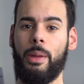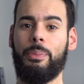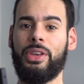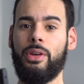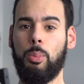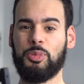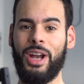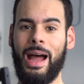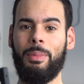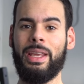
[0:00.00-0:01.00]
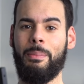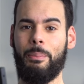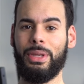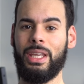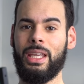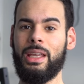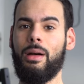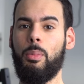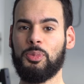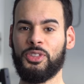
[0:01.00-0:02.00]
You probably be
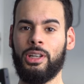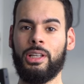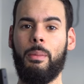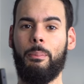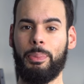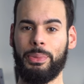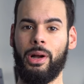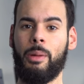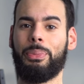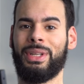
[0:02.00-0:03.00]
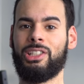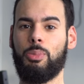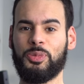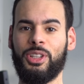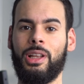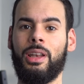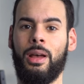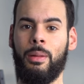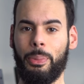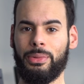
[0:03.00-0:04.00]
up on a park bench all
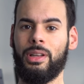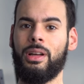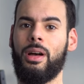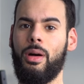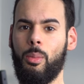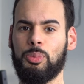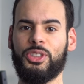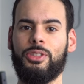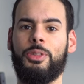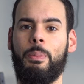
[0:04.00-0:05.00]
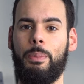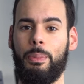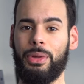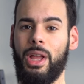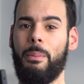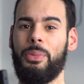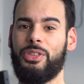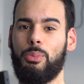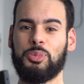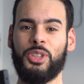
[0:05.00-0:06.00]
alone.
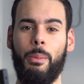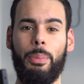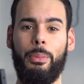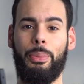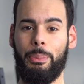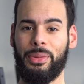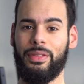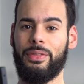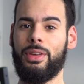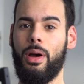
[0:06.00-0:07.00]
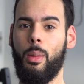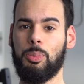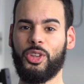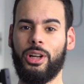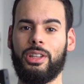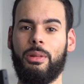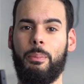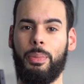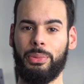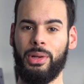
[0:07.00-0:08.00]
If you're not a
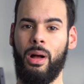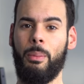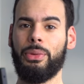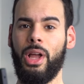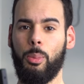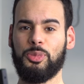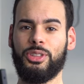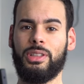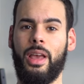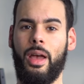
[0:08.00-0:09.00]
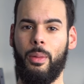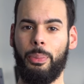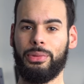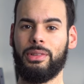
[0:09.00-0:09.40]
pump, no.